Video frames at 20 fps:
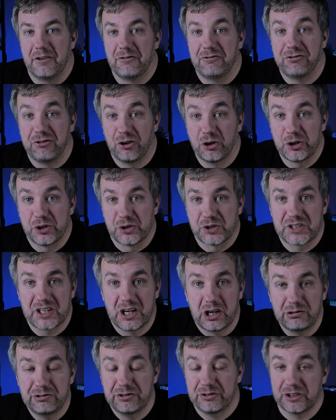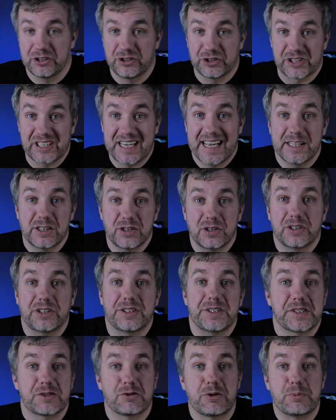for yourself, just head to the
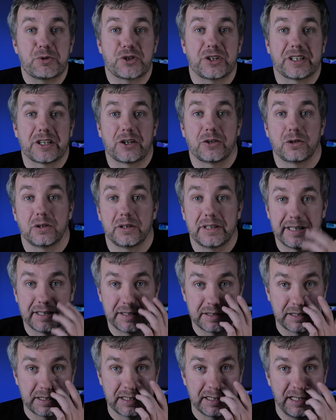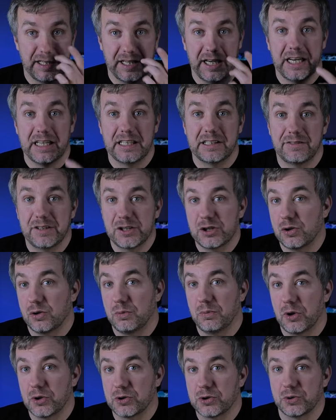description. I'm going to link the individual
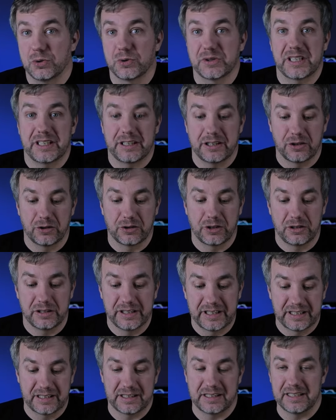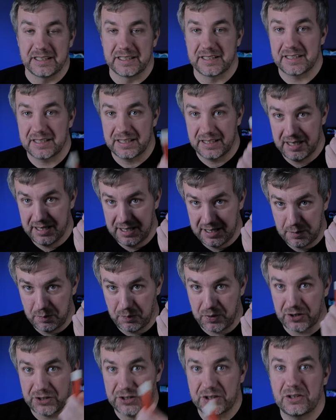modules. I'm going to link this
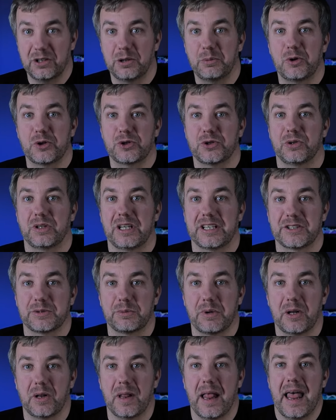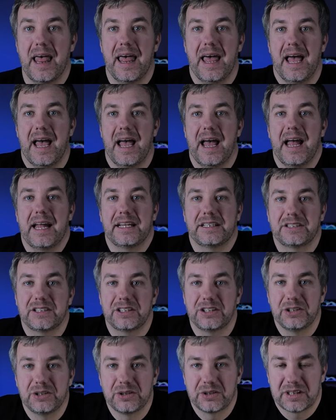particular module as well, and
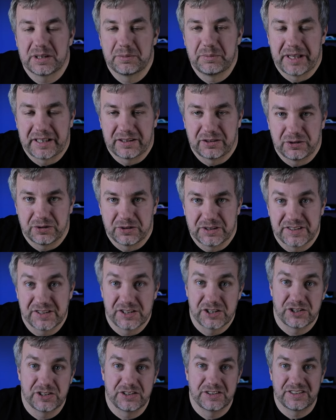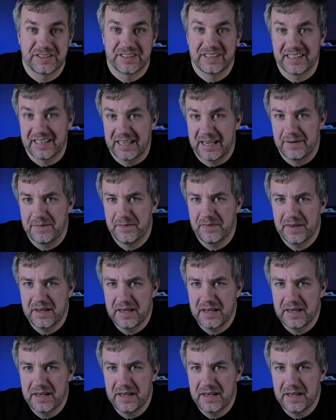you can make your decisions there.